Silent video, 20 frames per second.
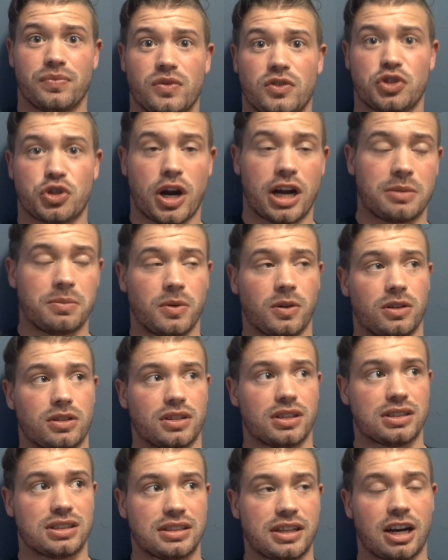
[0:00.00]
treadmill or
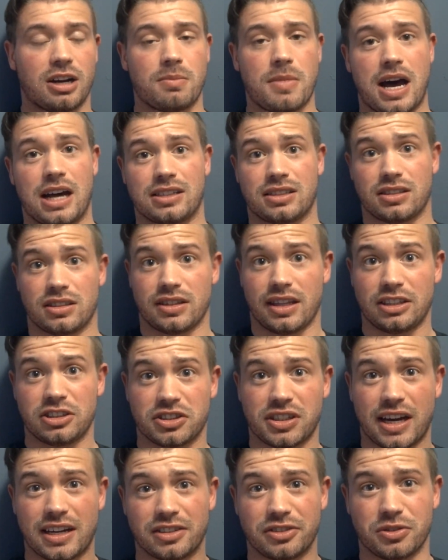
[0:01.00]
the Stairmaster and they
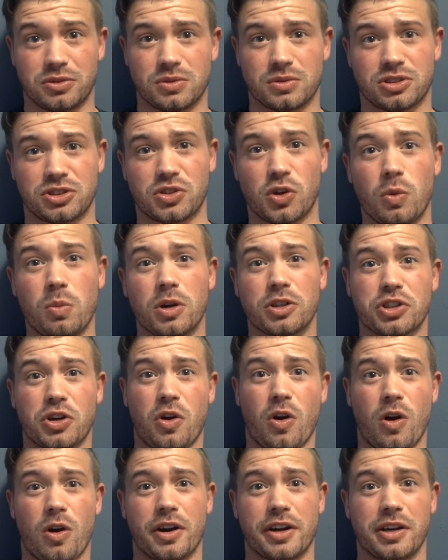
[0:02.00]
just got to do so much
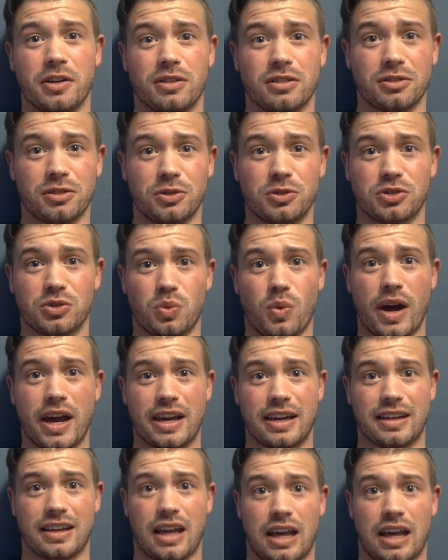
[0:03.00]
cardio to lose weight,